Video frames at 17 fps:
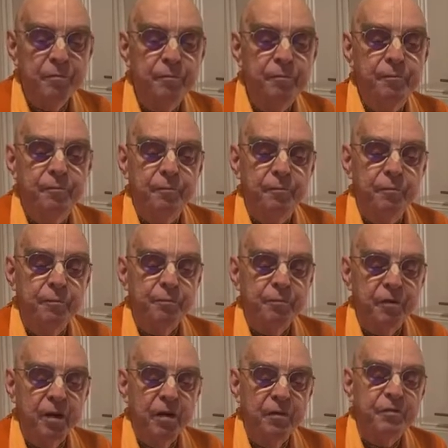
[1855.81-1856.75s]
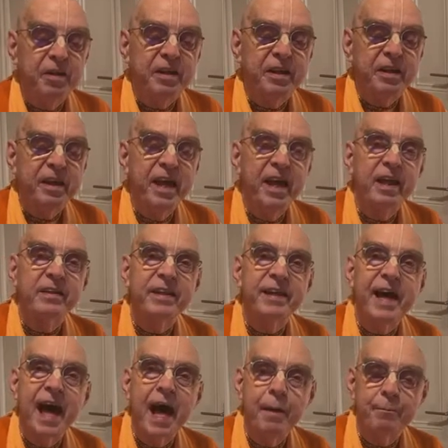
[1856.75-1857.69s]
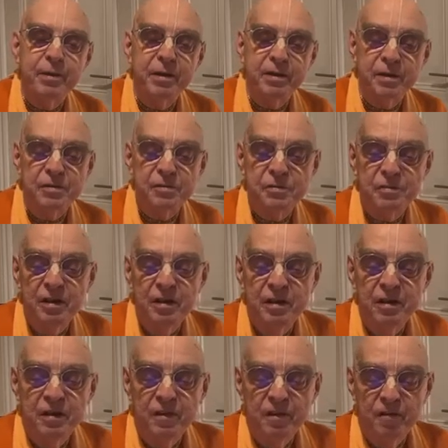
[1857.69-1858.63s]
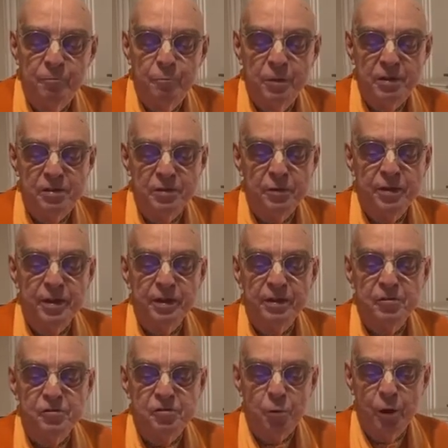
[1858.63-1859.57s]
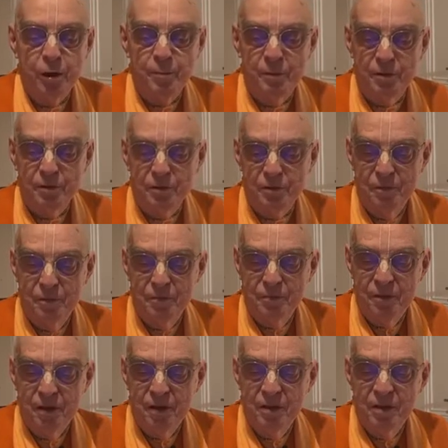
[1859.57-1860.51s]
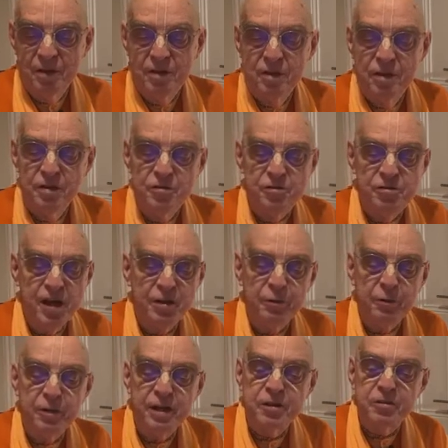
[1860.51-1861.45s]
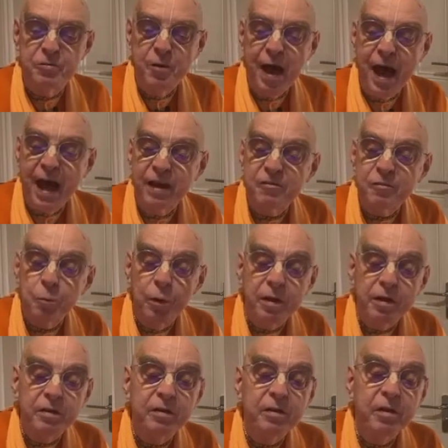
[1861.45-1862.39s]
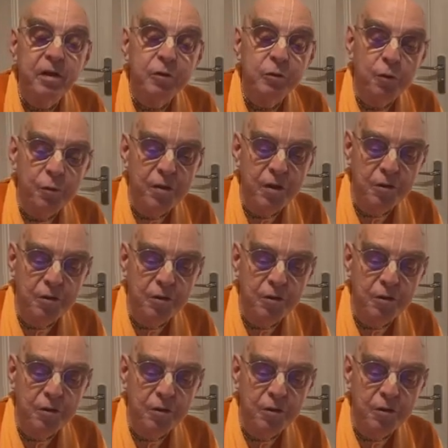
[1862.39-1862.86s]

The kingly happiness of material enjoyment generally drags one to